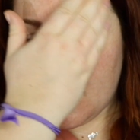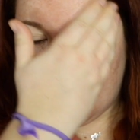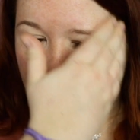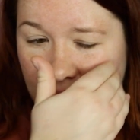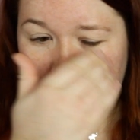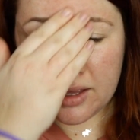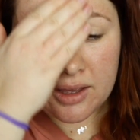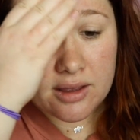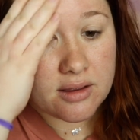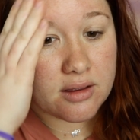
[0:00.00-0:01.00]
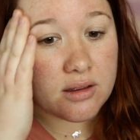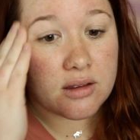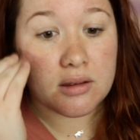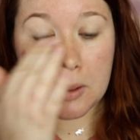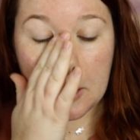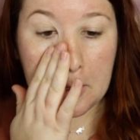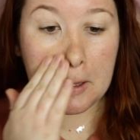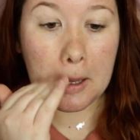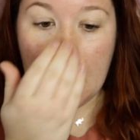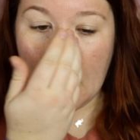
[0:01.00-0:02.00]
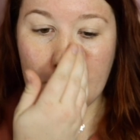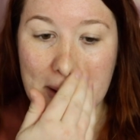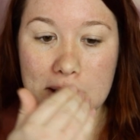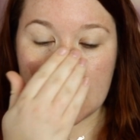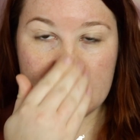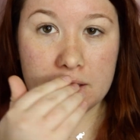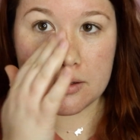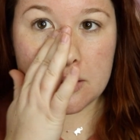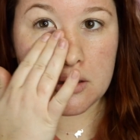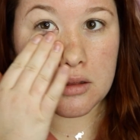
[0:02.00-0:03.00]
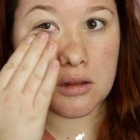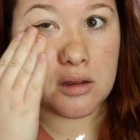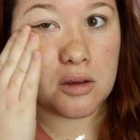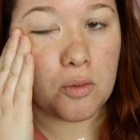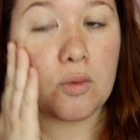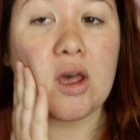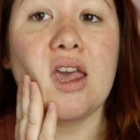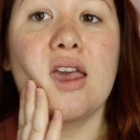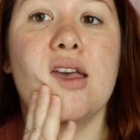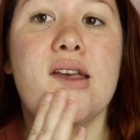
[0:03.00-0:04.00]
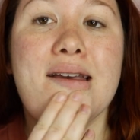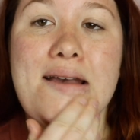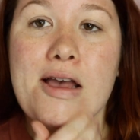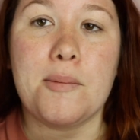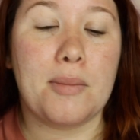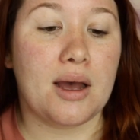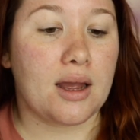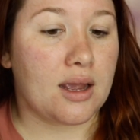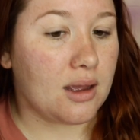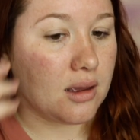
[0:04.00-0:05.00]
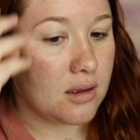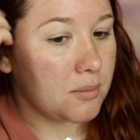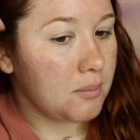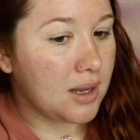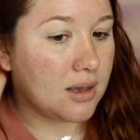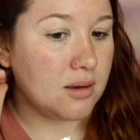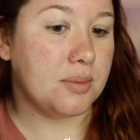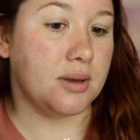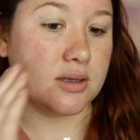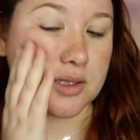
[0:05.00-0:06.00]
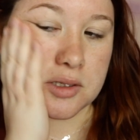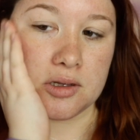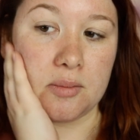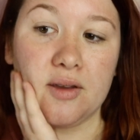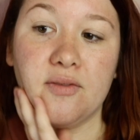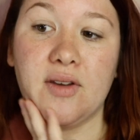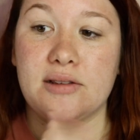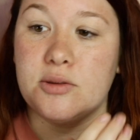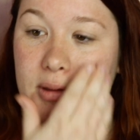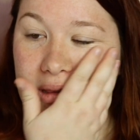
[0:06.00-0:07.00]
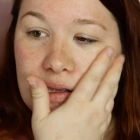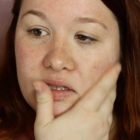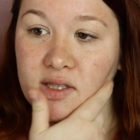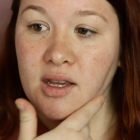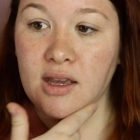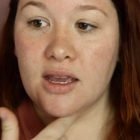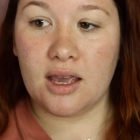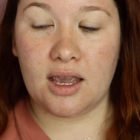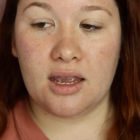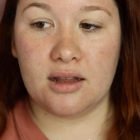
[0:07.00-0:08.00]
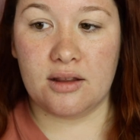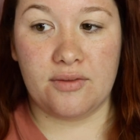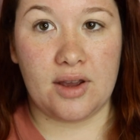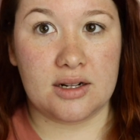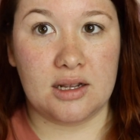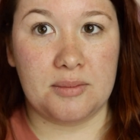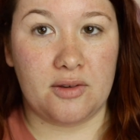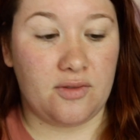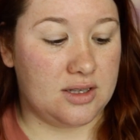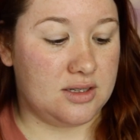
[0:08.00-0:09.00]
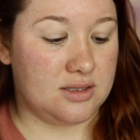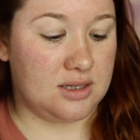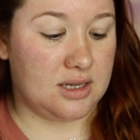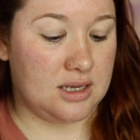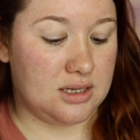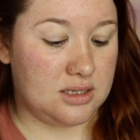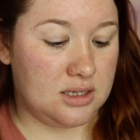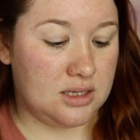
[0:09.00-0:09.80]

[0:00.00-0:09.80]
I've been liking the way my makeup sits on my face with this, and the fact that my face doesn't get